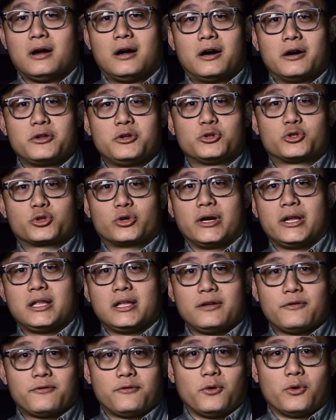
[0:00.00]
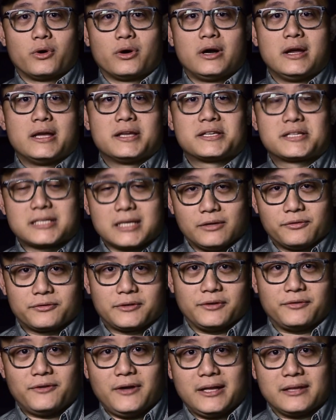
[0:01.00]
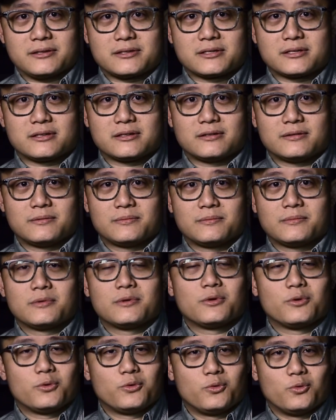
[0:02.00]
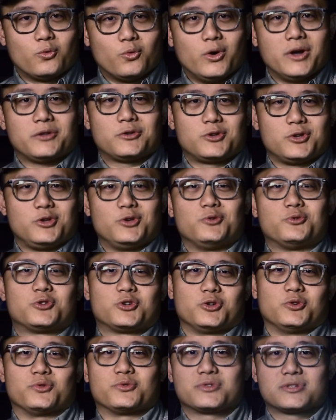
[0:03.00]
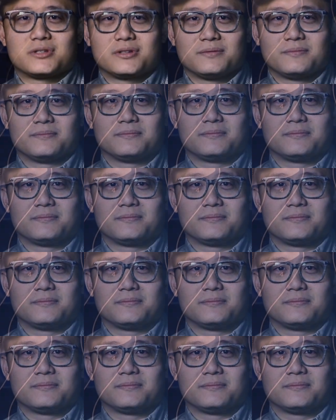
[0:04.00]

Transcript: Are you training for self-defense? What do you choose?